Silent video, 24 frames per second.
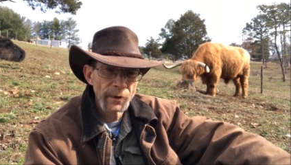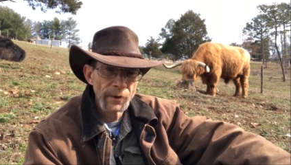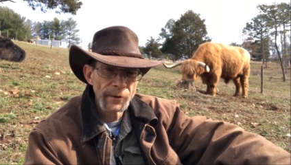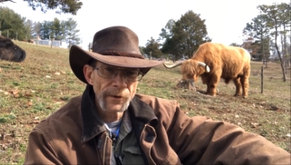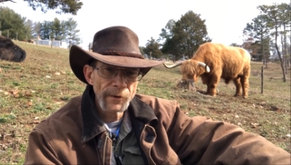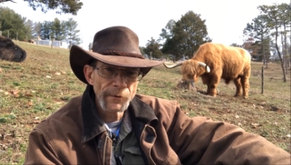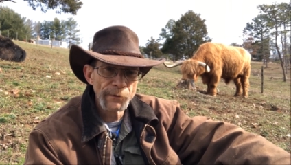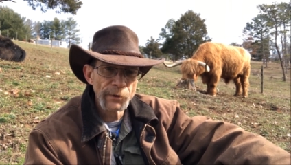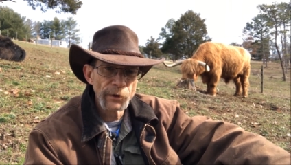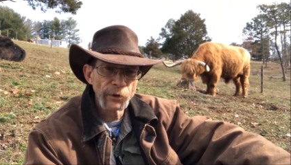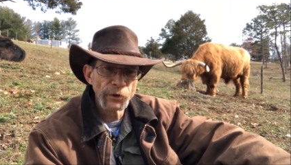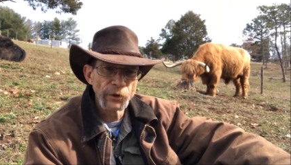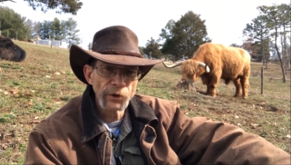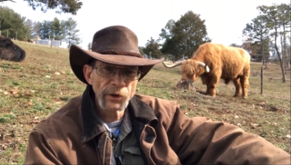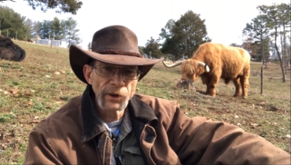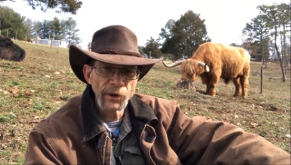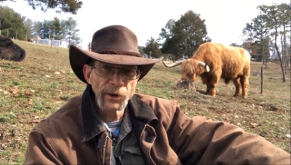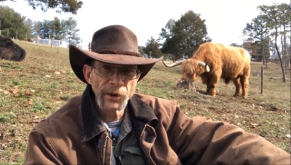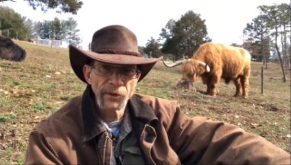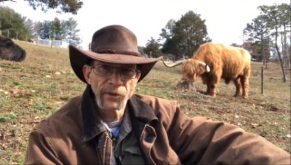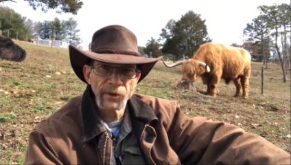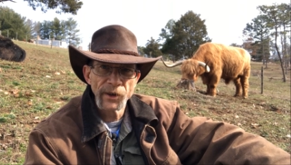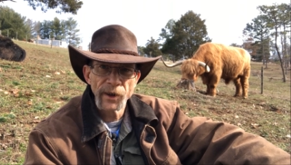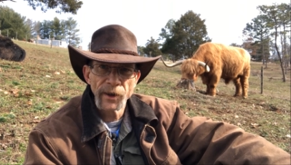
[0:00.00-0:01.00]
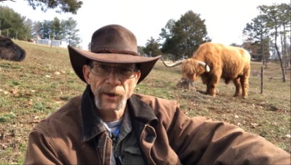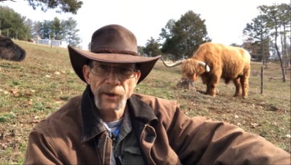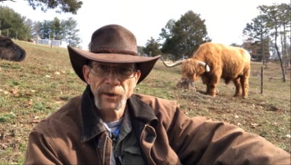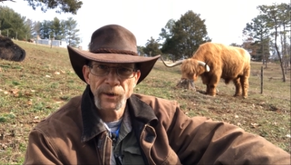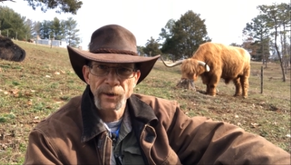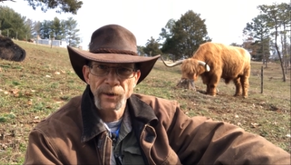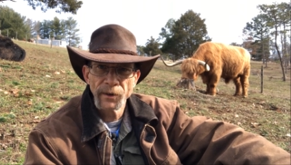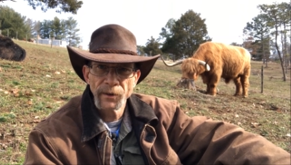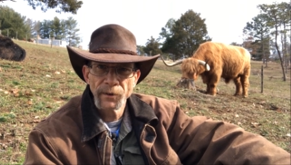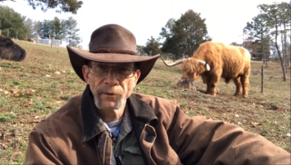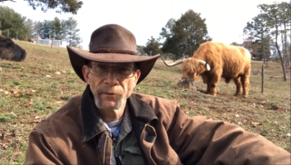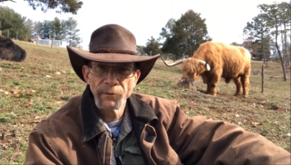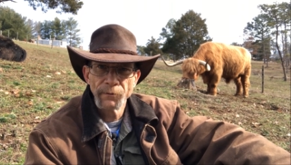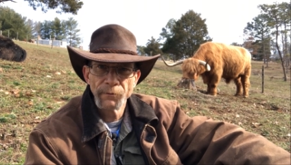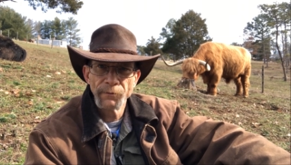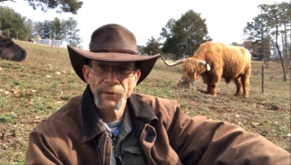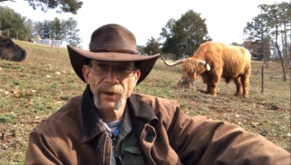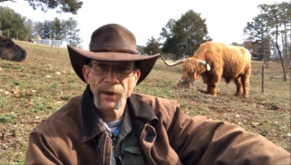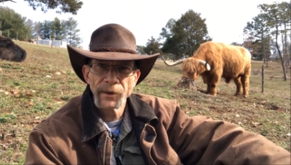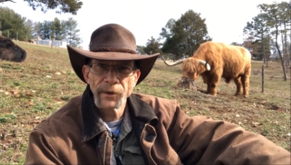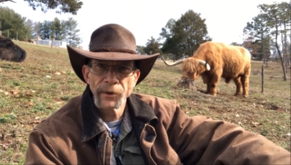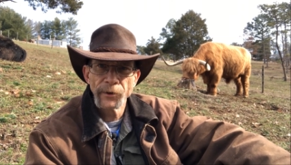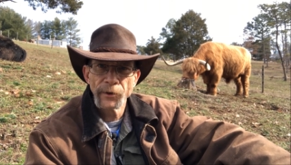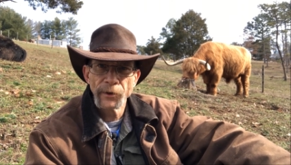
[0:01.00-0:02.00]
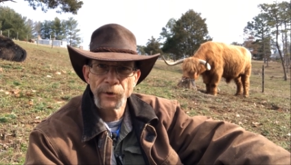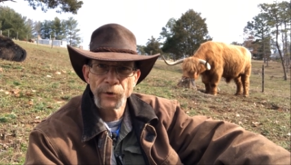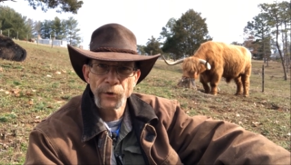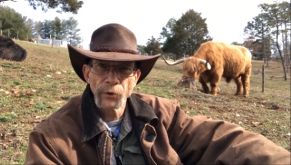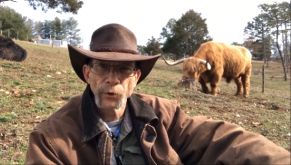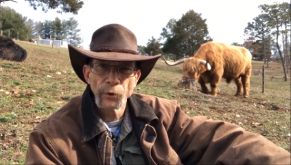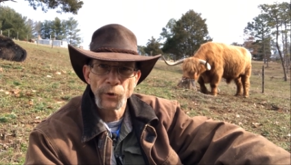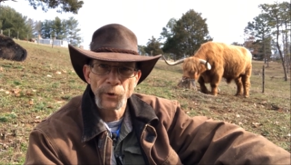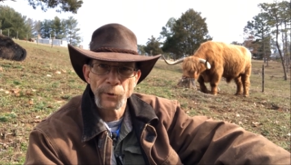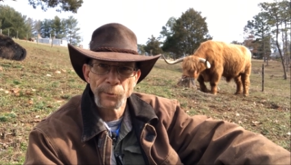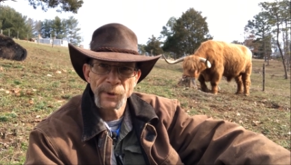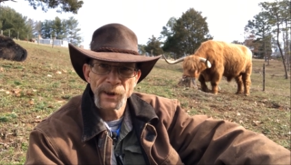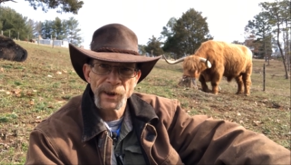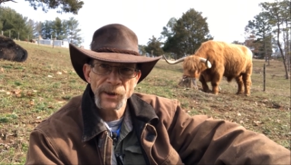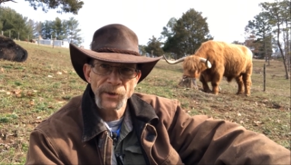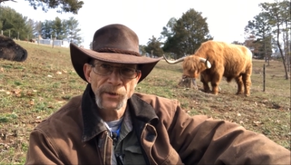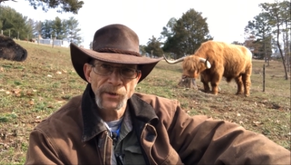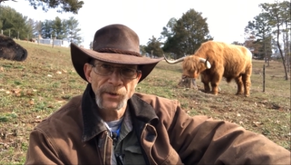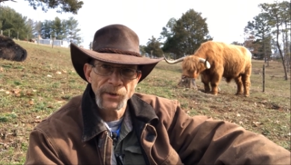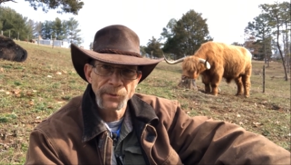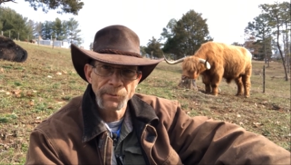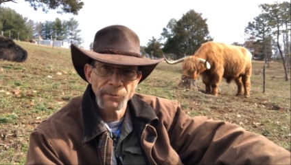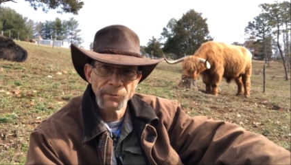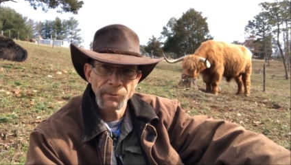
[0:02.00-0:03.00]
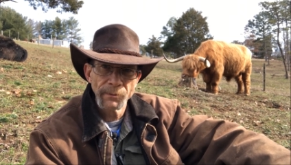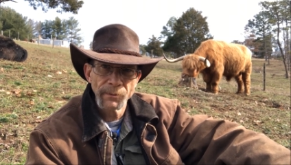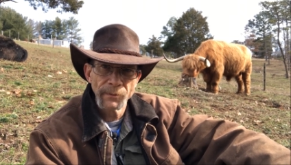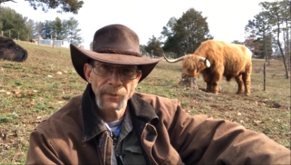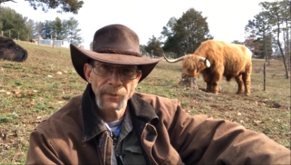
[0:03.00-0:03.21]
the Virginia Tech Veterinary School of Medicine,